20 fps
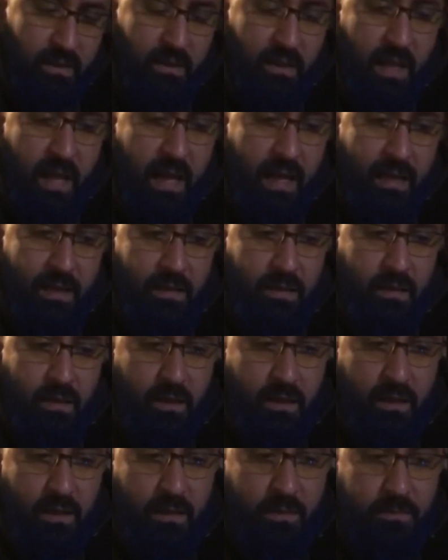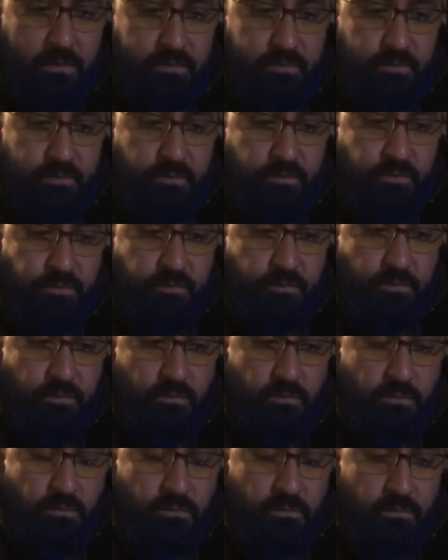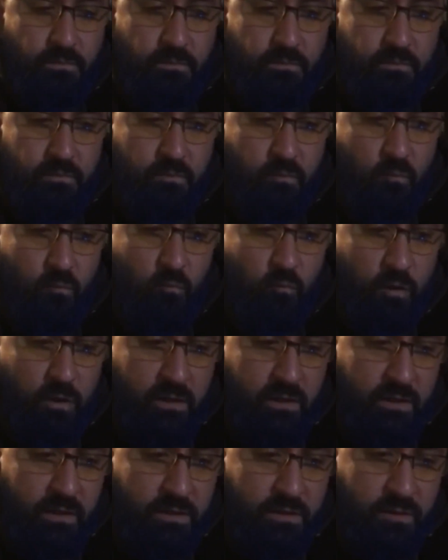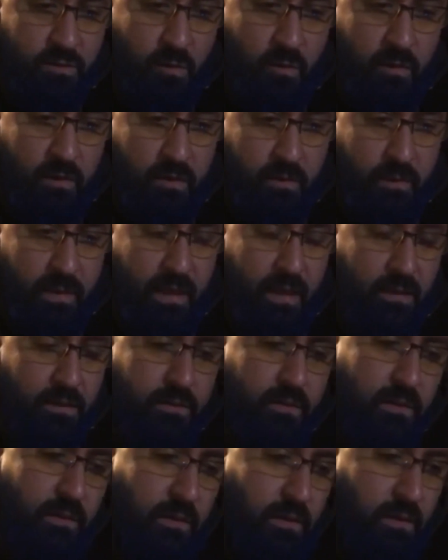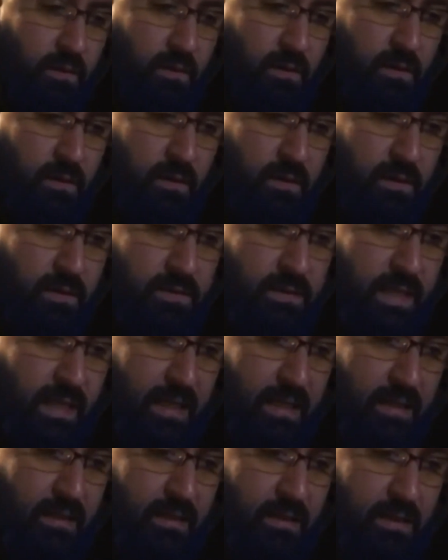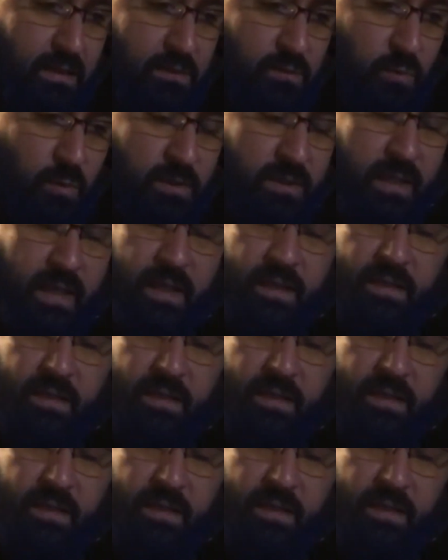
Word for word: that, um, really the story about taking things one day at